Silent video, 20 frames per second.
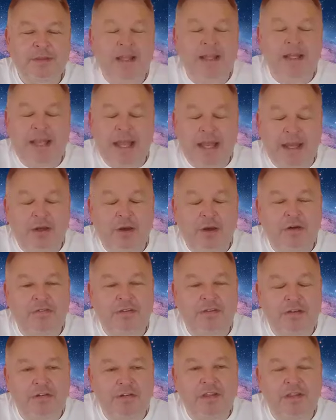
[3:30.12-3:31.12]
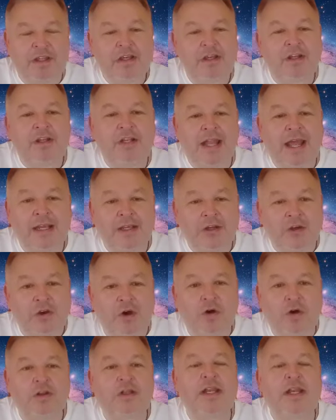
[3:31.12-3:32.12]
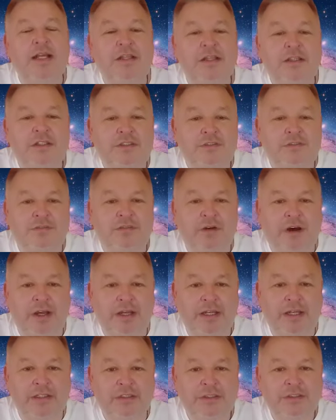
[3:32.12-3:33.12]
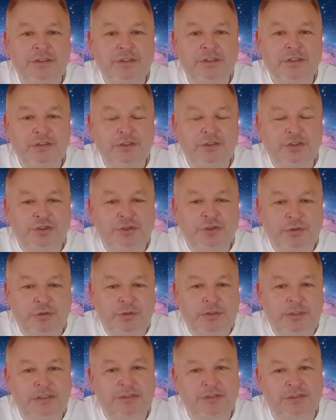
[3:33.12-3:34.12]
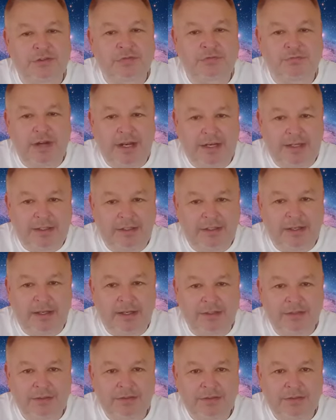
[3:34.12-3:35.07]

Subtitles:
they let go of everything and let God, let the divine truly surrender